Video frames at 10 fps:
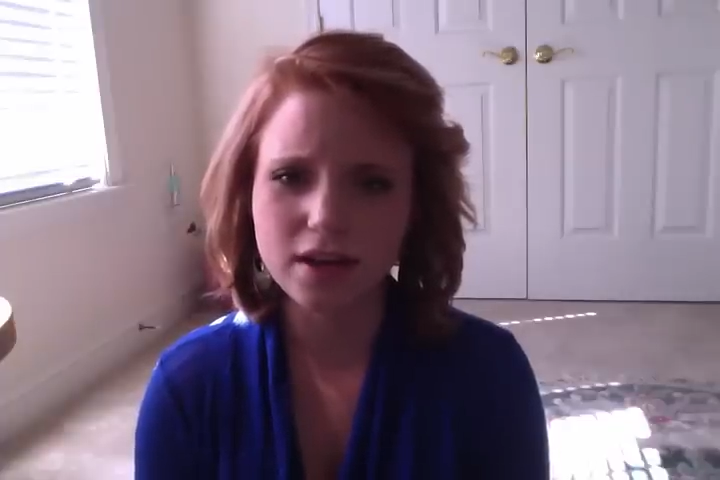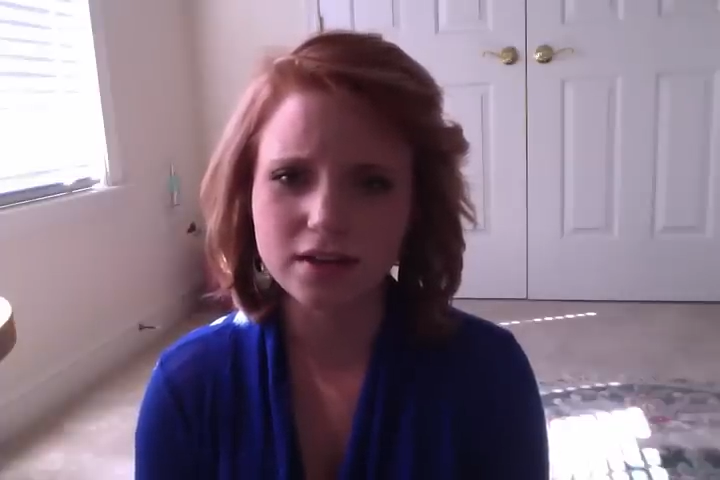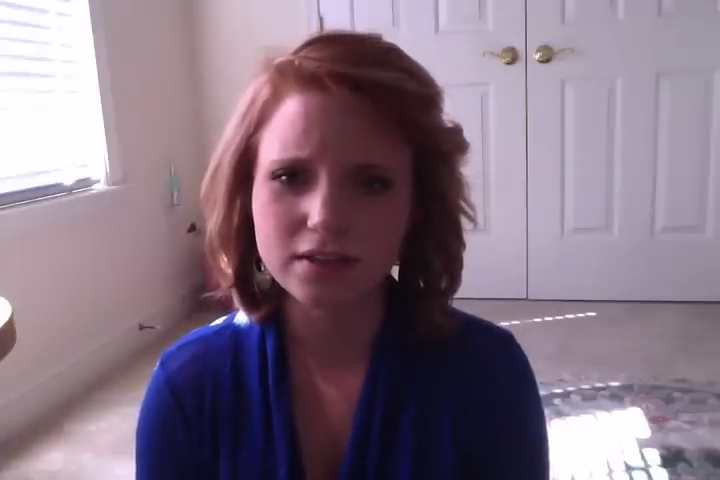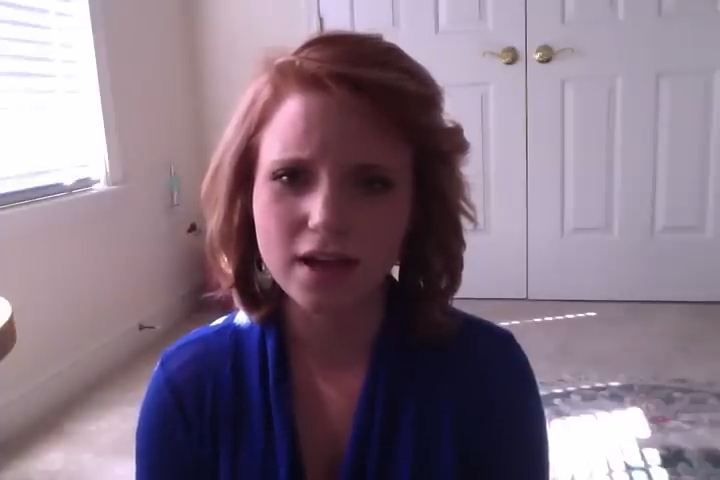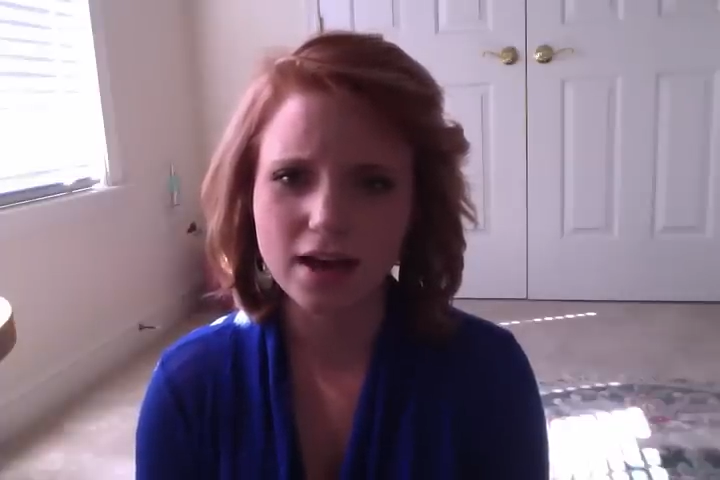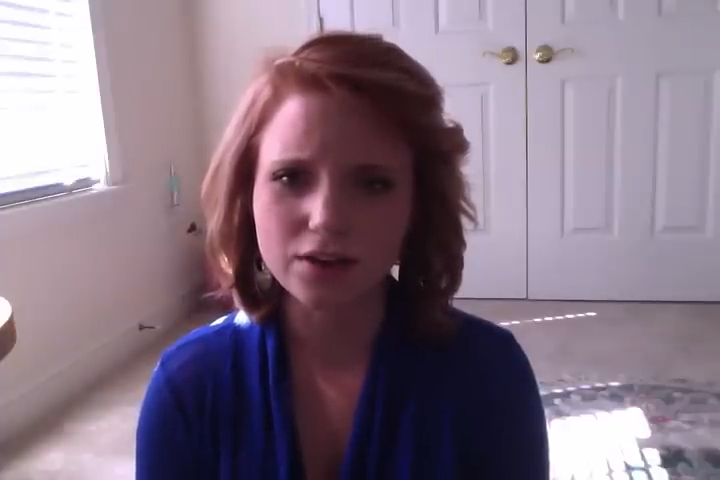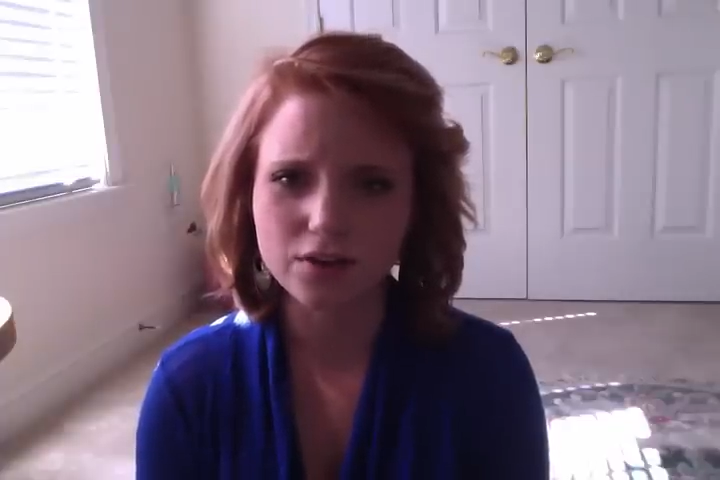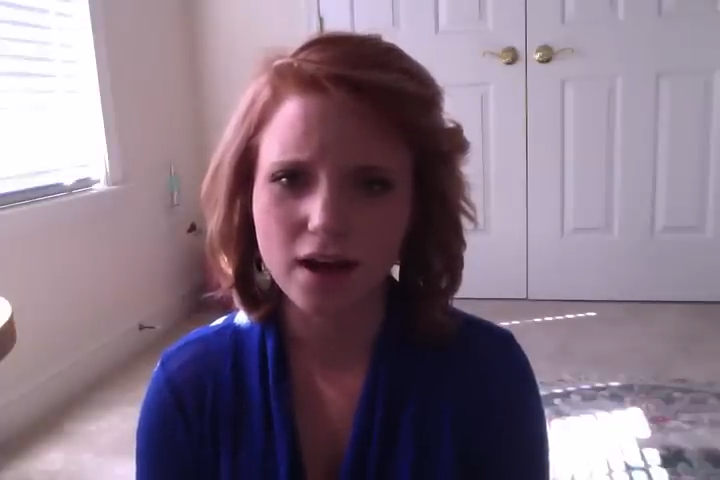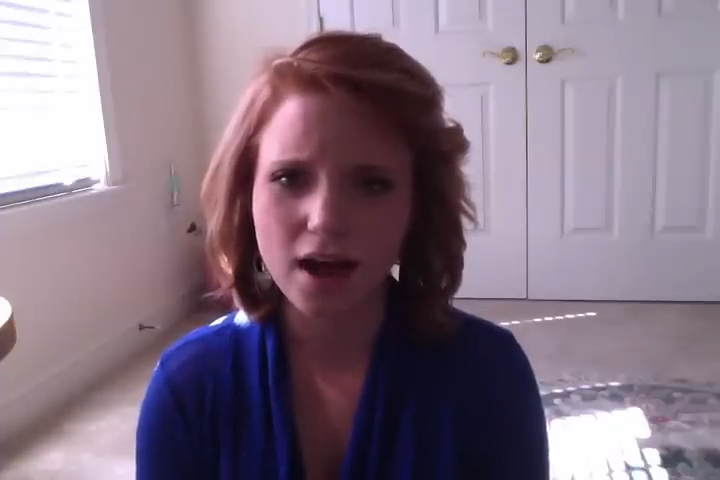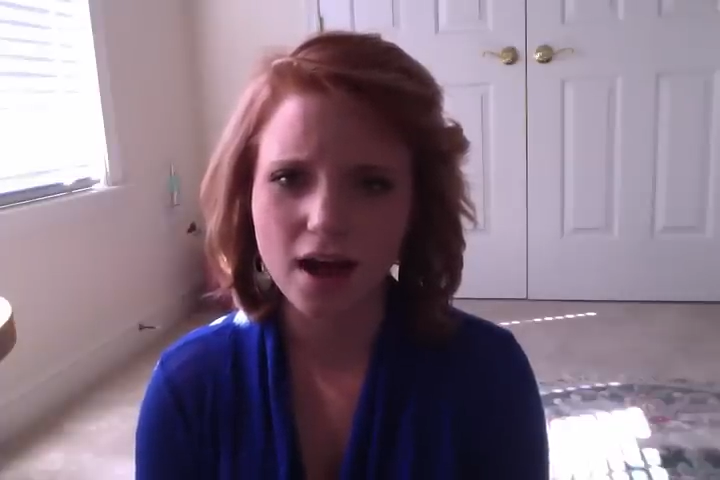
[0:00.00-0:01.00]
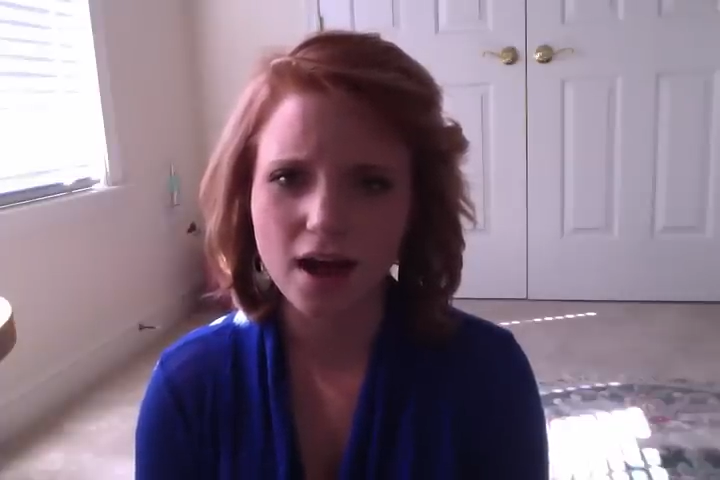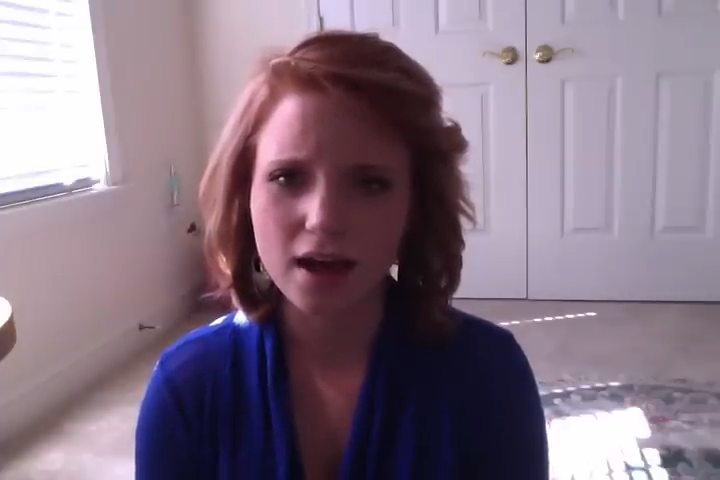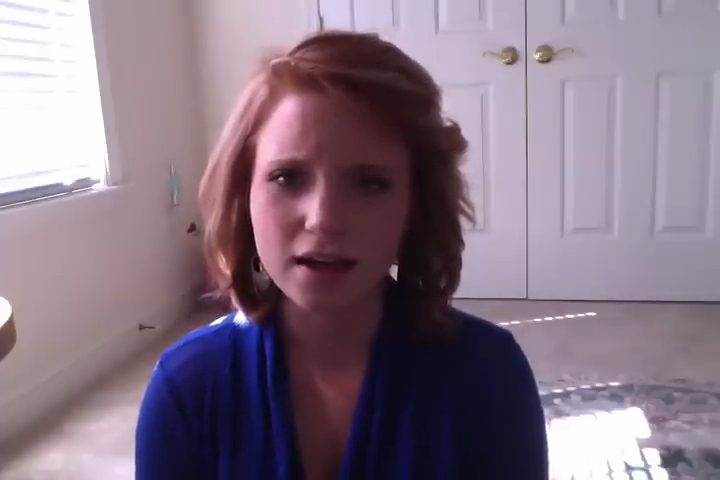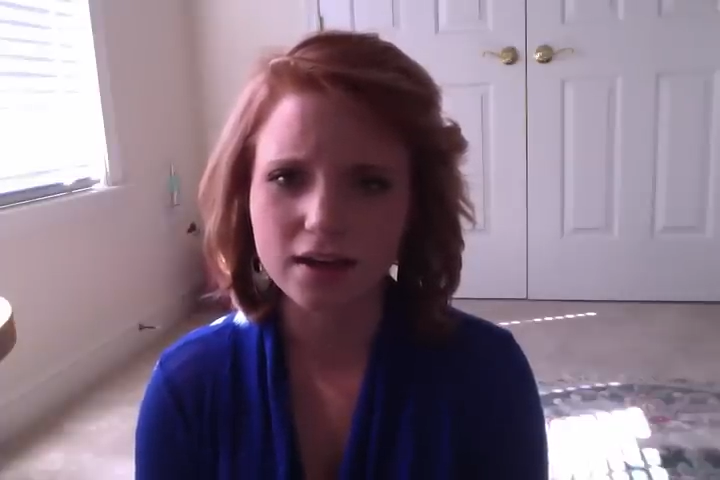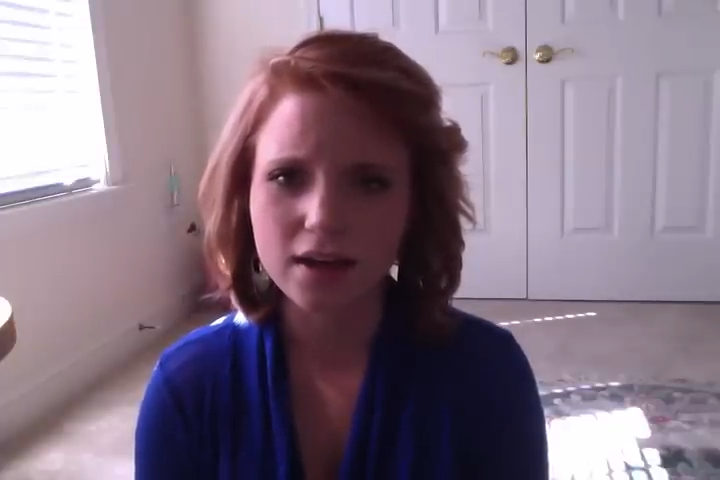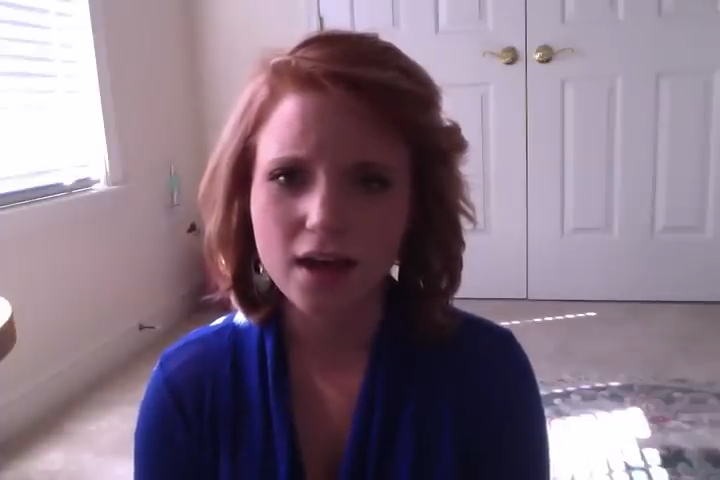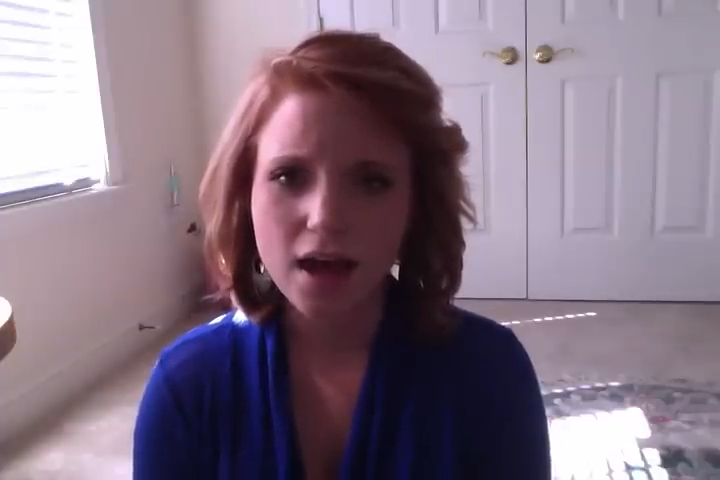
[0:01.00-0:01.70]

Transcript: and I cry.